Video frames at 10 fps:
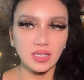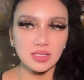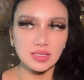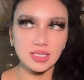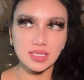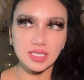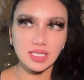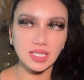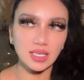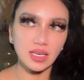
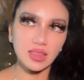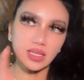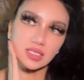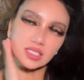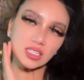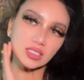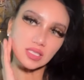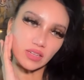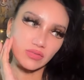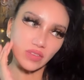16E, I think, starts
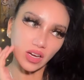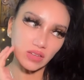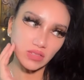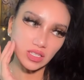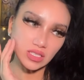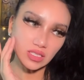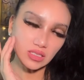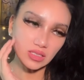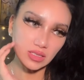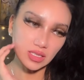at
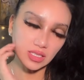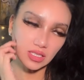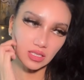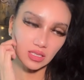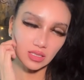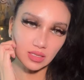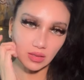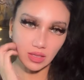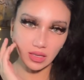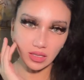$599, $699, something
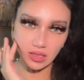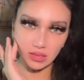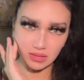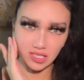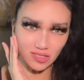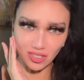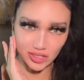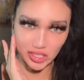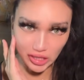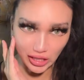like that. Still not
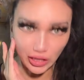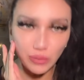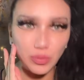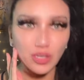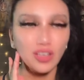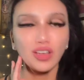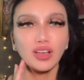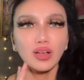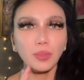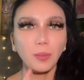cheap,
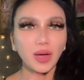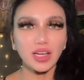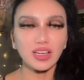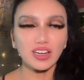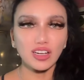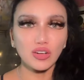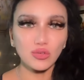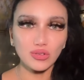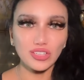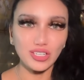but
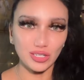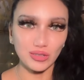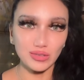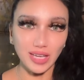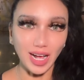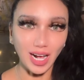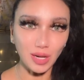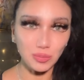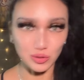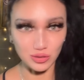you know,
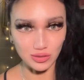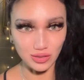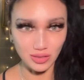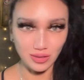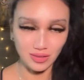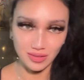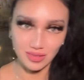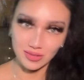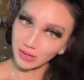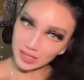Apple
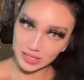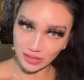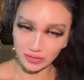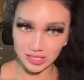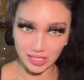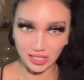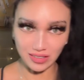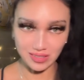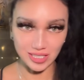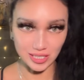
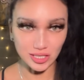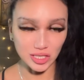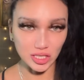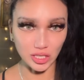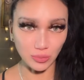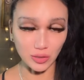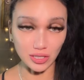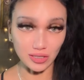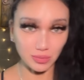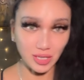relativity, it is
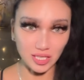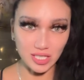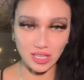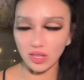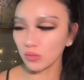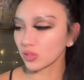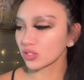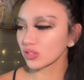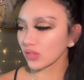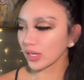cheaper compared to the other
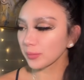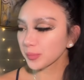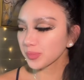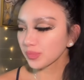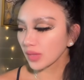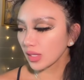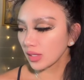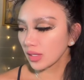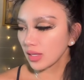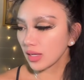models, right?
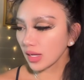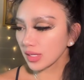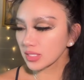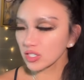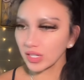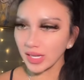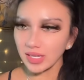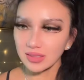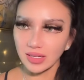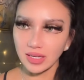And you're
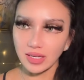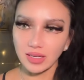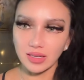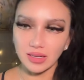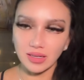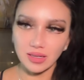getting like